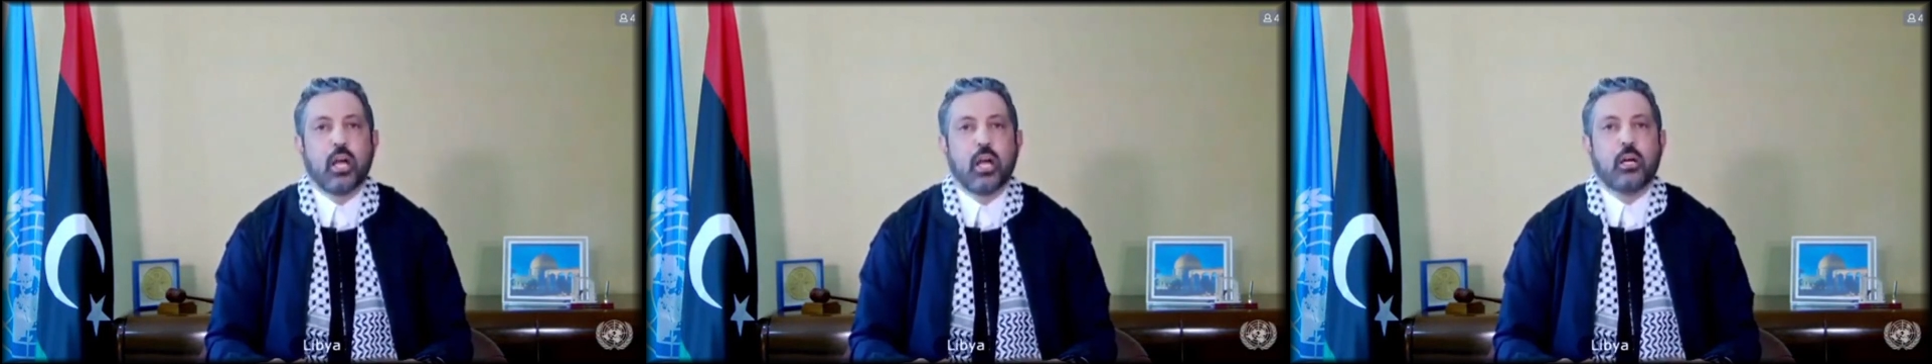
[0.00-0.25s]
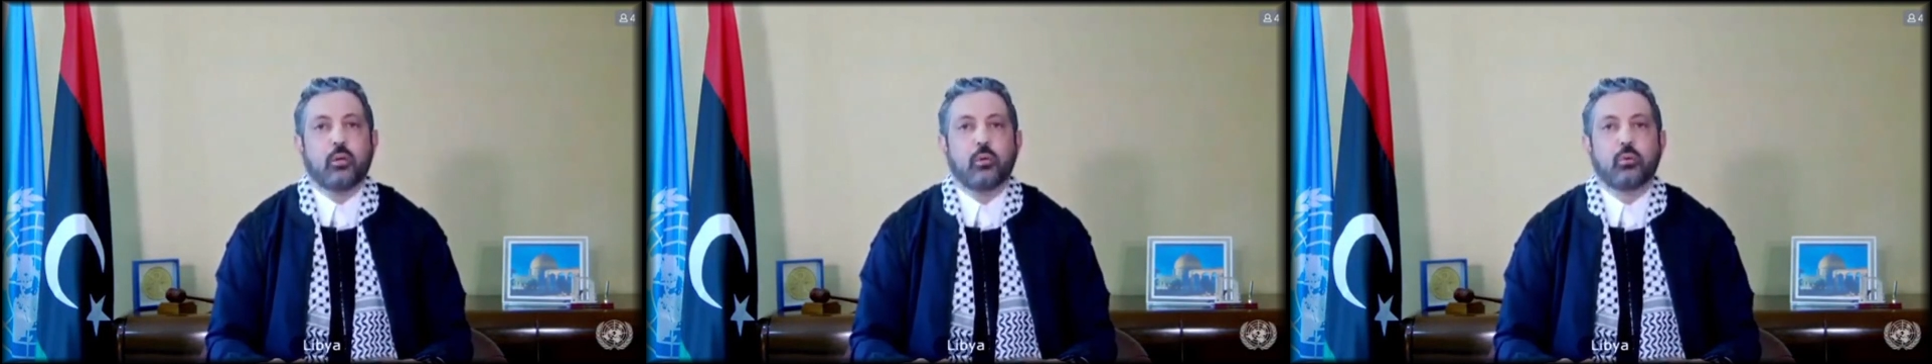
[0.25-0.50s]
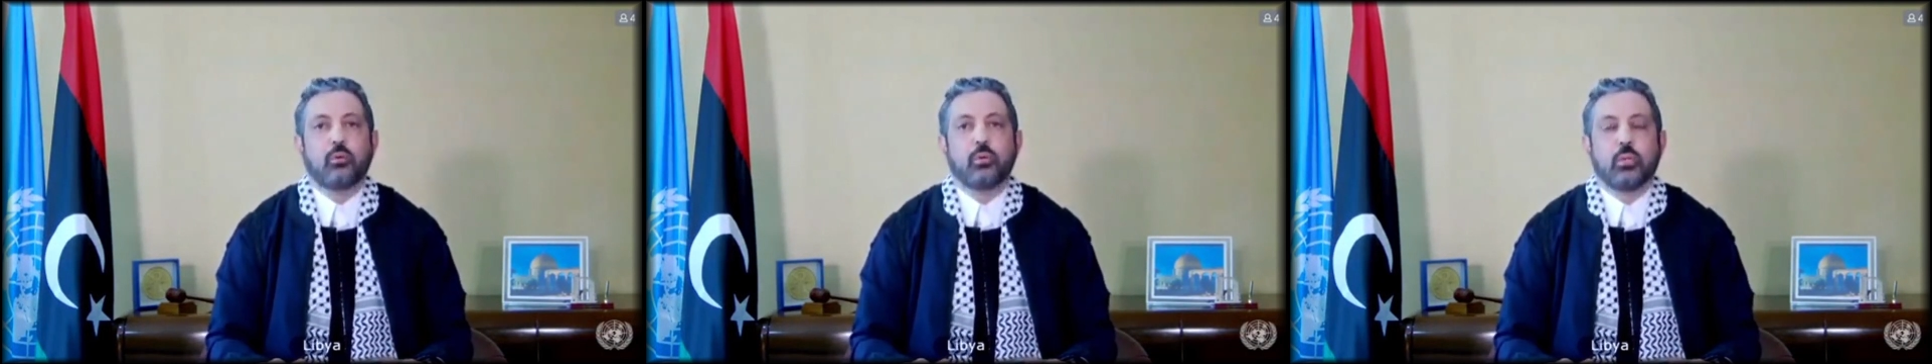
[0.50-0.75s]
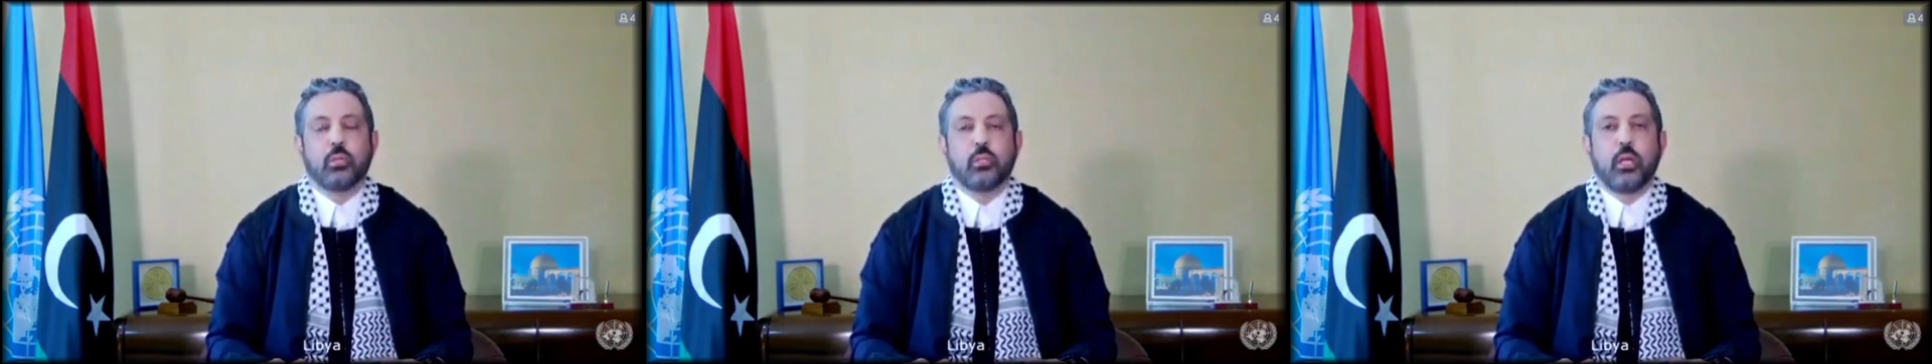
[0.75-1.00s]
views
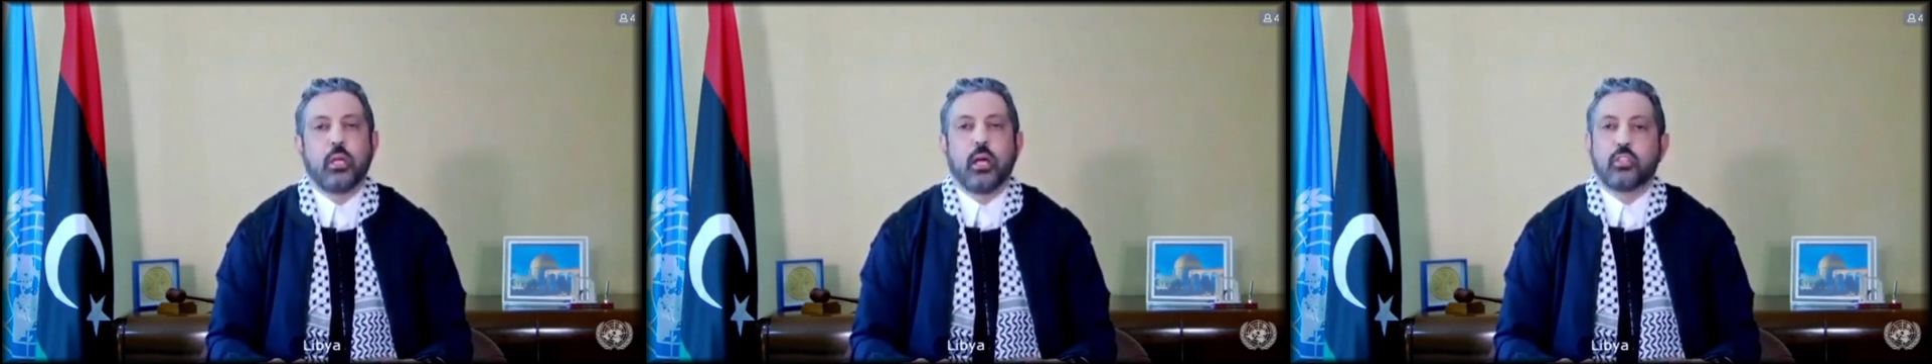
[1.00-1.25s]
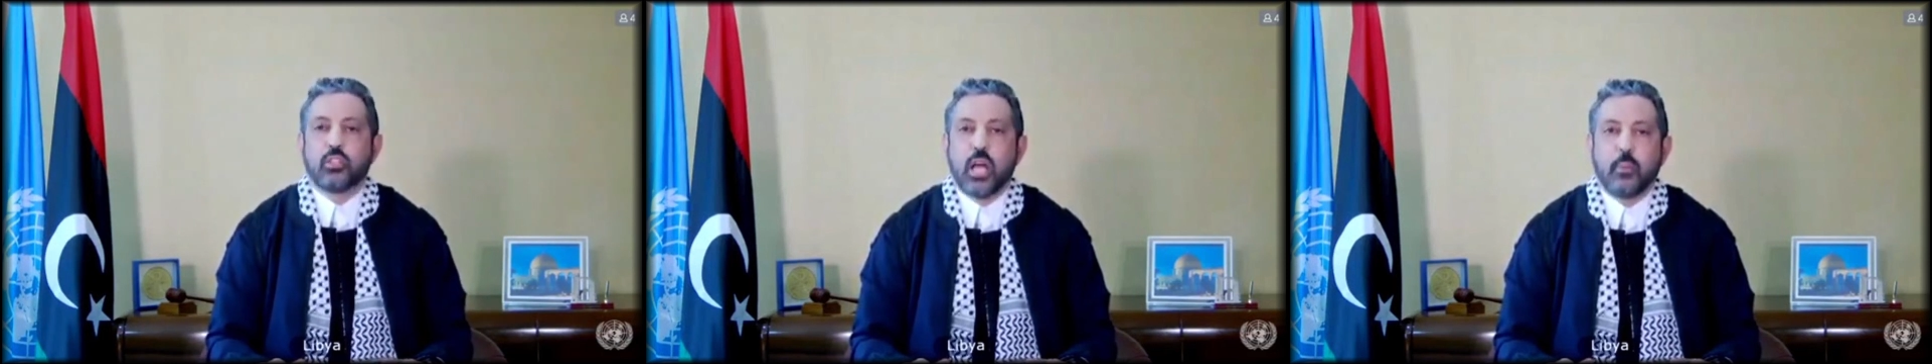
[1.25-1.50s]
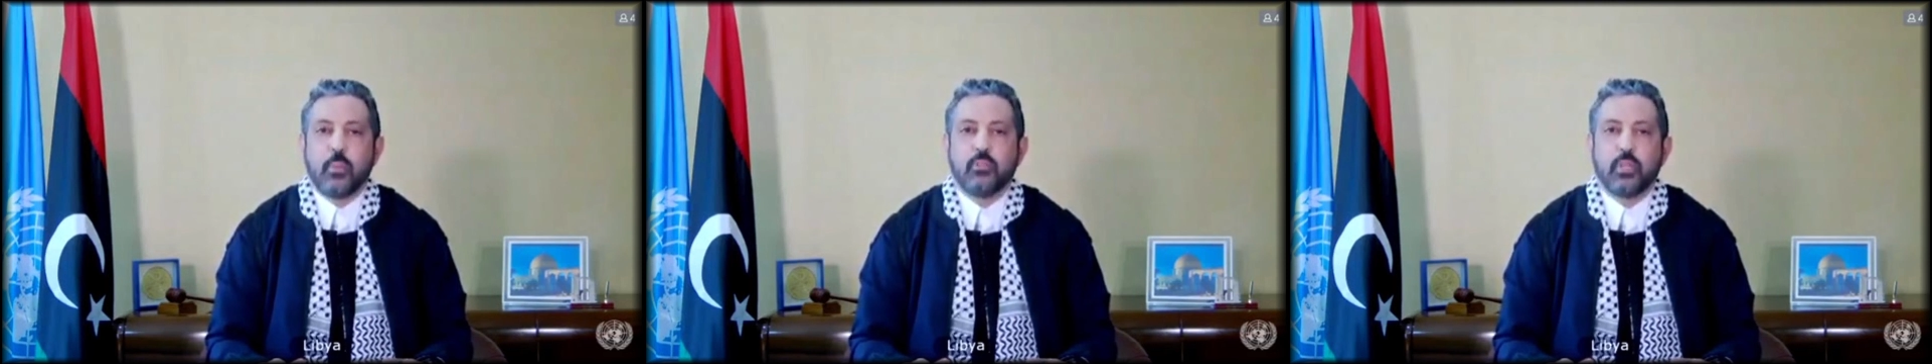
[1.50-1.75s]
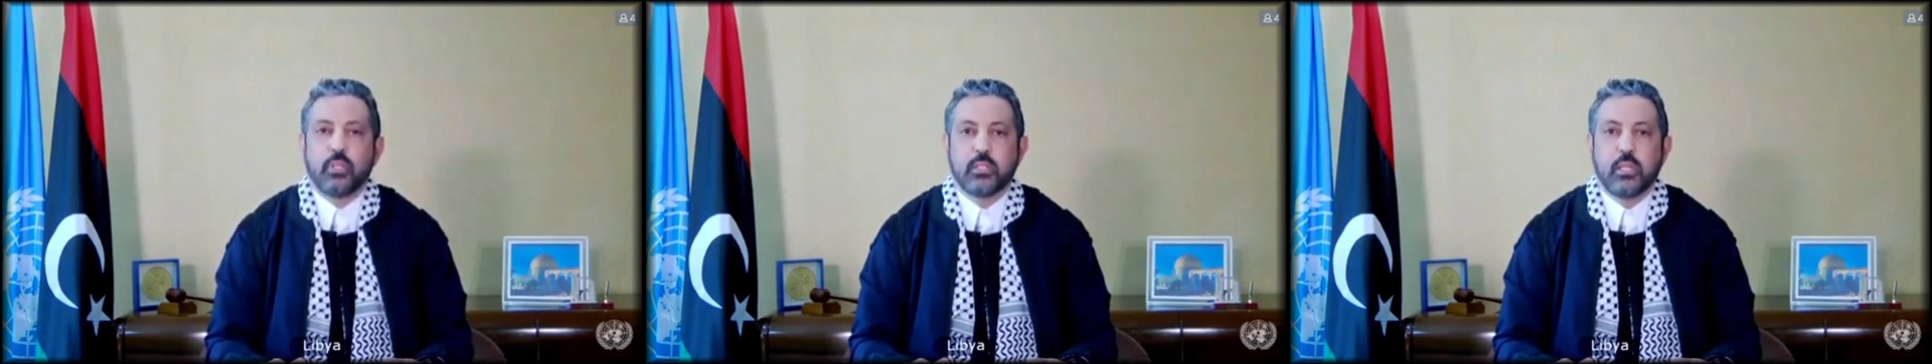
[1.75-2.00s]
the
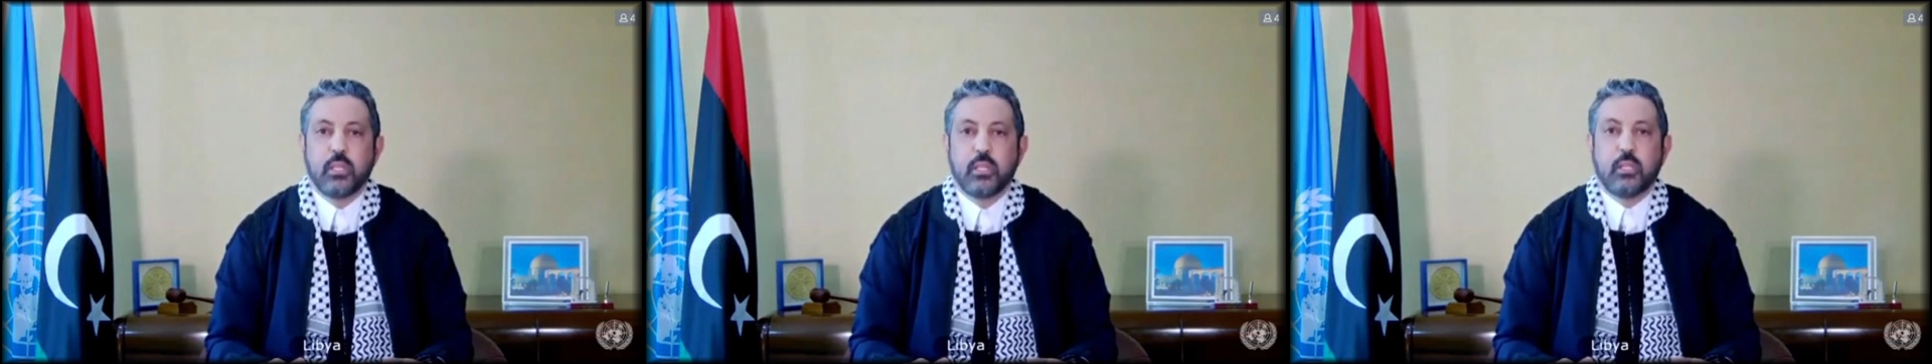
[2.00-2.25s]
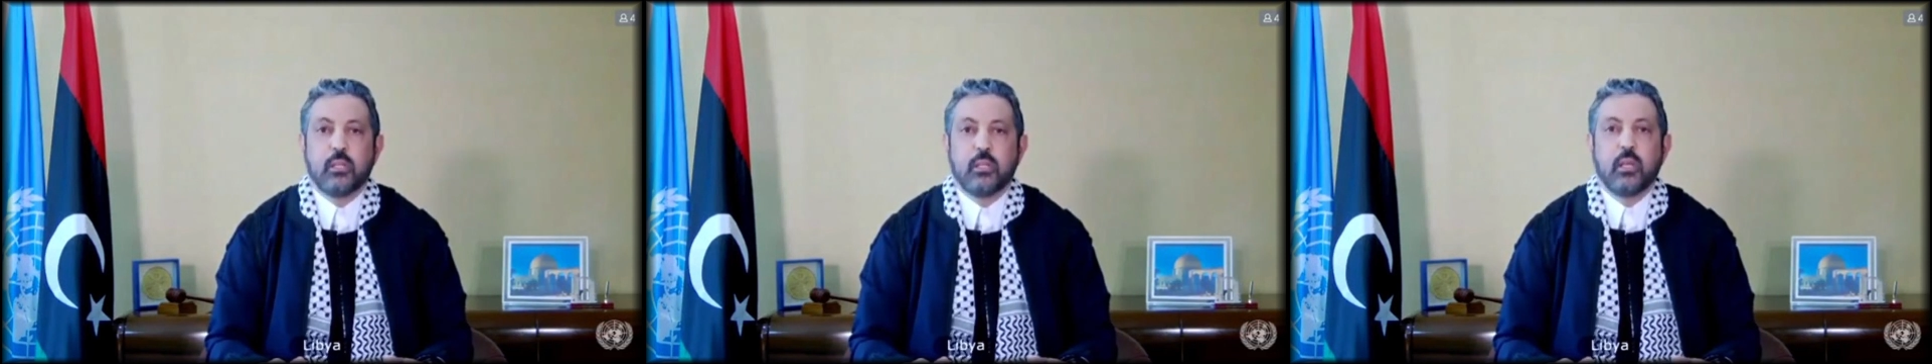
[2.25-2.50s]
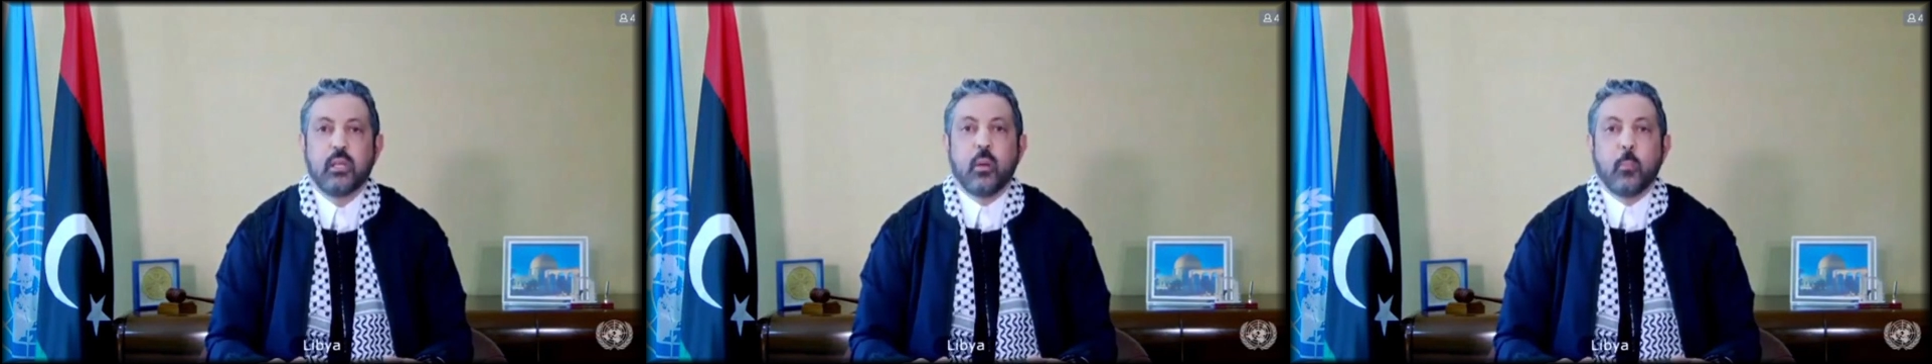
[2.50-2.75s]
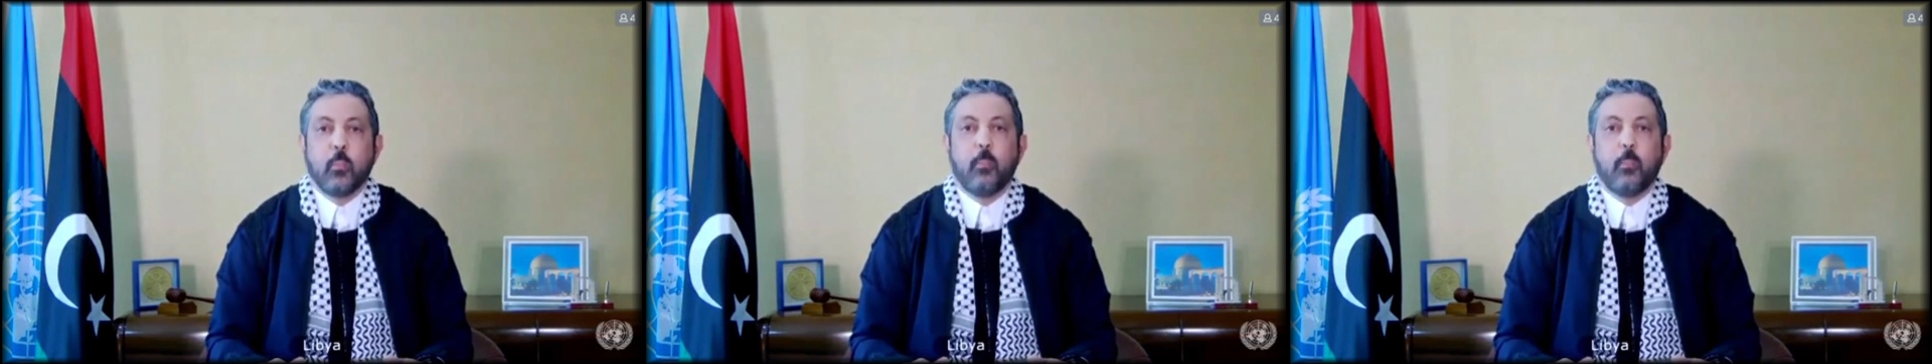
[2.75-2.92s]
Palestinian matter